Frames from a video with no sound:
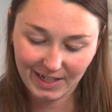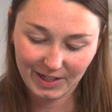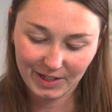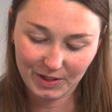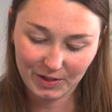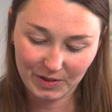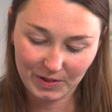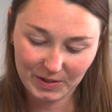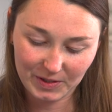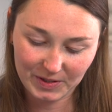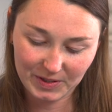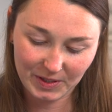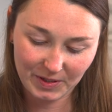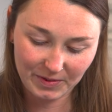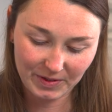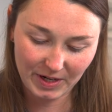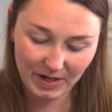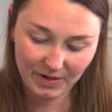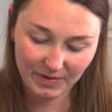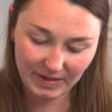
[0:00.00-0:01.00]
You'll also
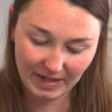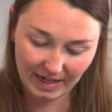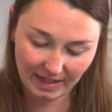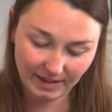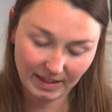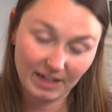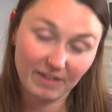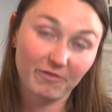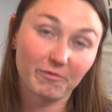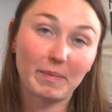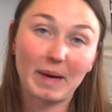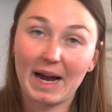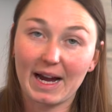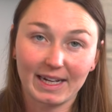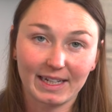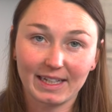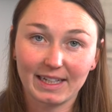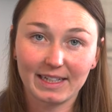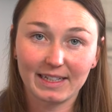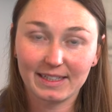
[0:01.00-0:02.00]
know that I love
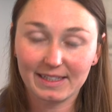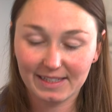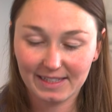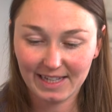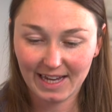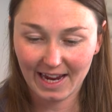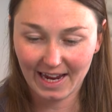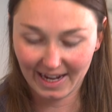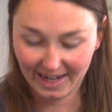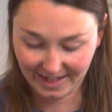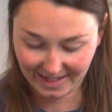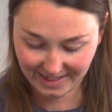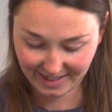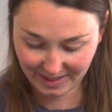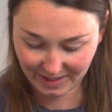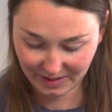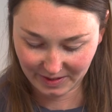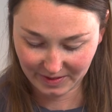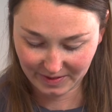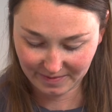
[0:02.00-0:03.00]
baggies, and
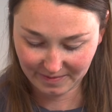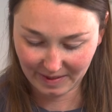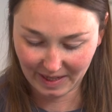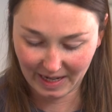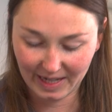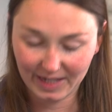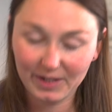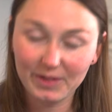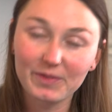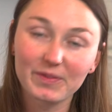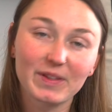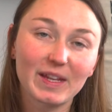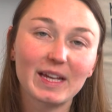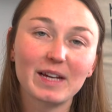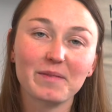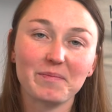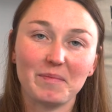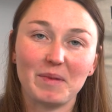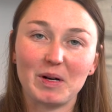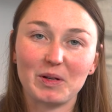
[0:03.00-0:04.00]
I don't
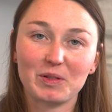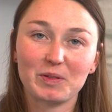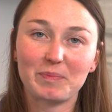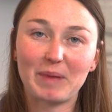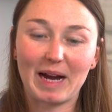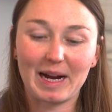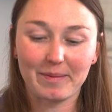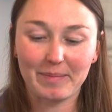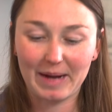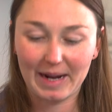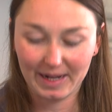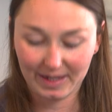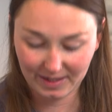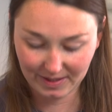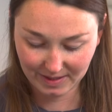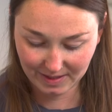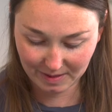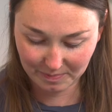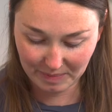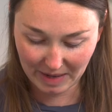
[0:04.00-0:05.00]
think most
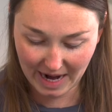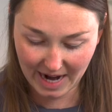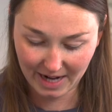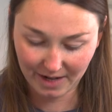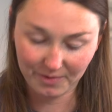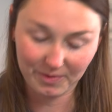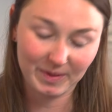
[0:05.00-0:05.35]
backpackers pack